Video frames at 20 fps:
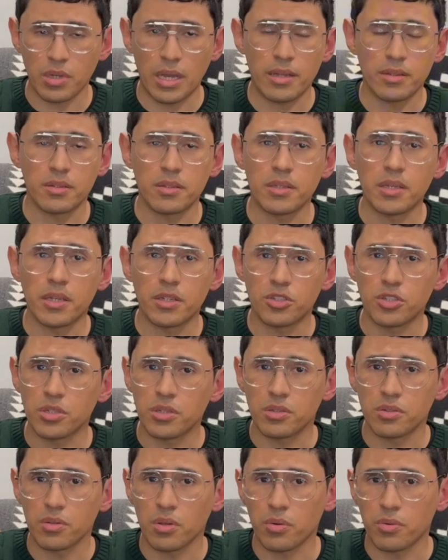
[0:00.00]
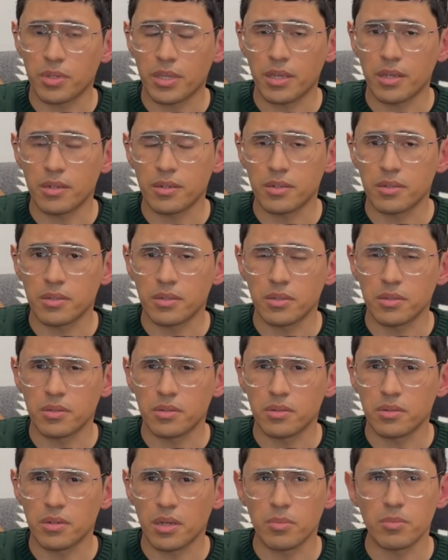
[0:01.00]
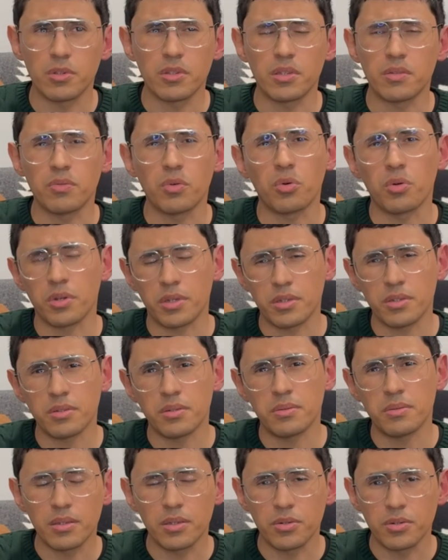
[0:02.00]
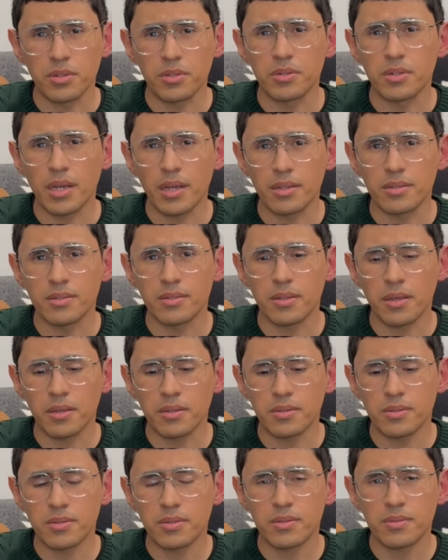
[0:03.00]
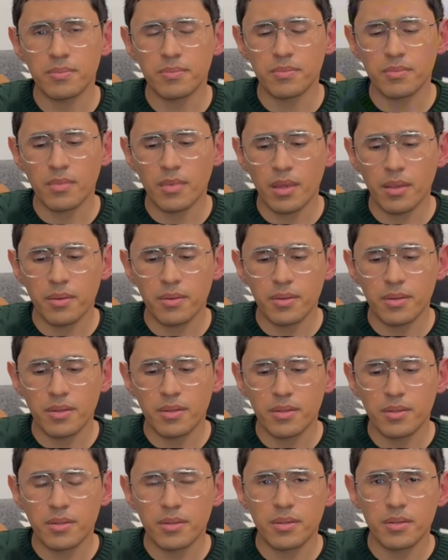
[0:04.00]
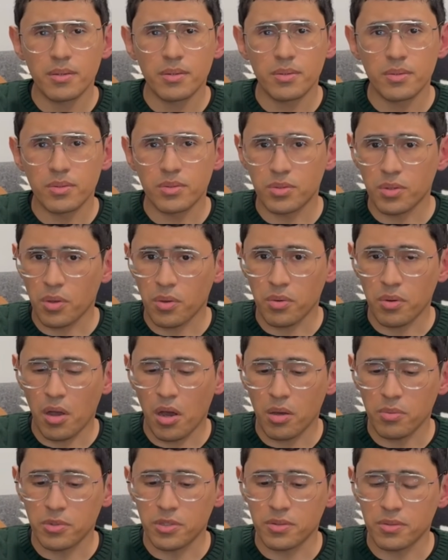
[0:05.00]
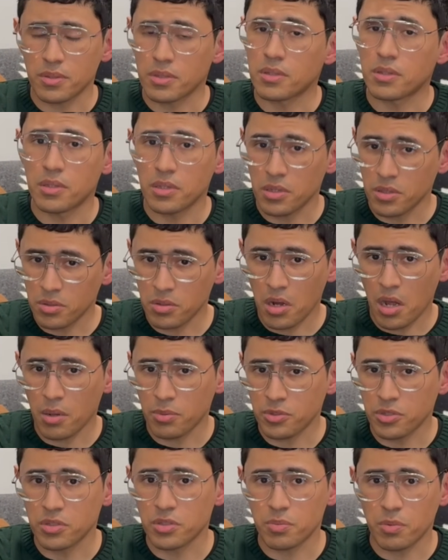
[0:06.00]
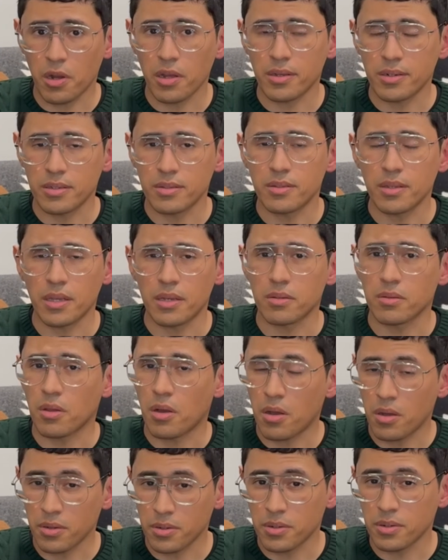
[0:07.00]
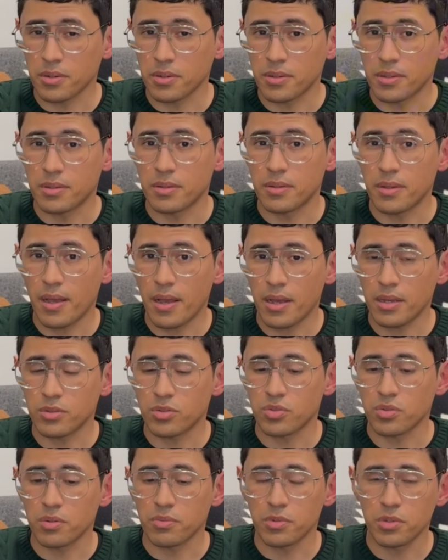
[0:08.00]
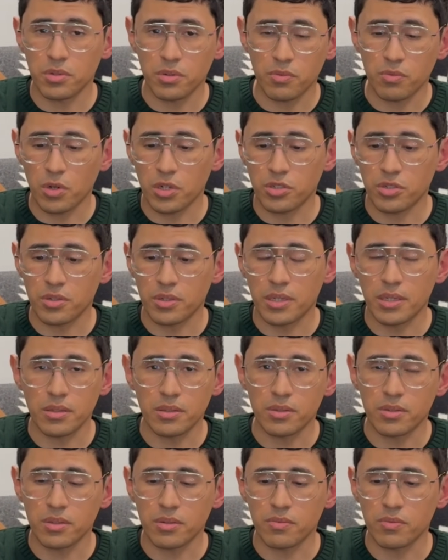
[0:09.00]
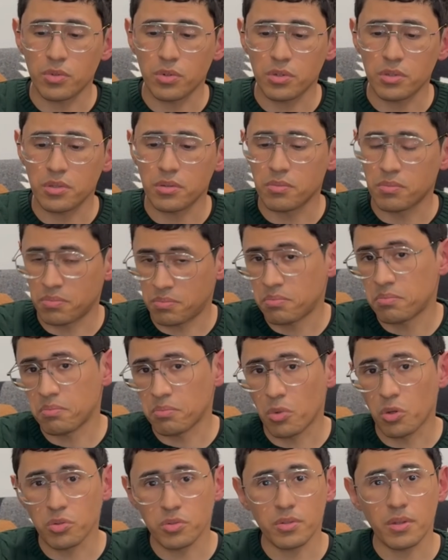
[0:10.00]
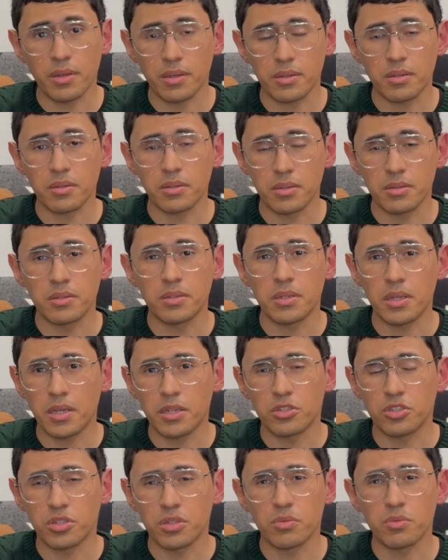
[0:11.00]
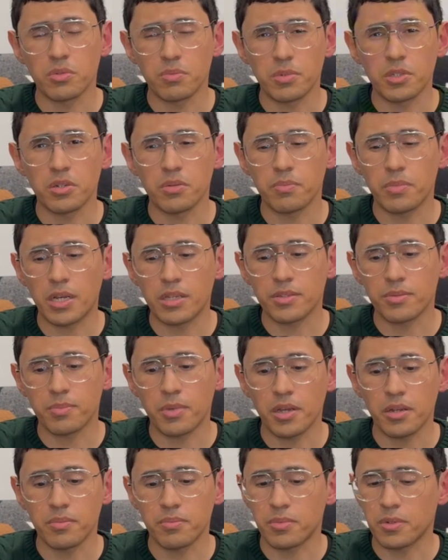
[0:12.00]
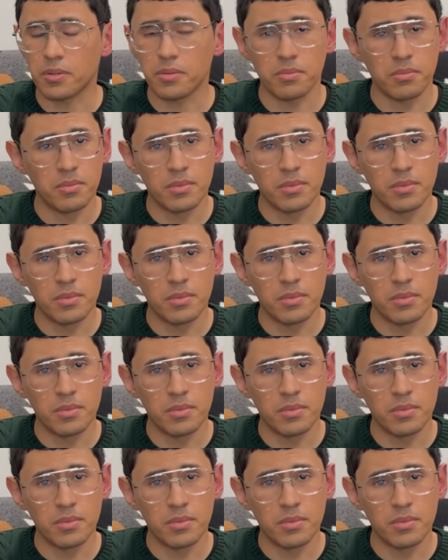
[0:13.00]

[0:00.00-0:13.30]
at DAG is located in, I believe, Oregon, here in the United States. So obviously the other option is probably going to take longer than that. So if you're in a rush to get this converted, most likely DAG would be your best bet, but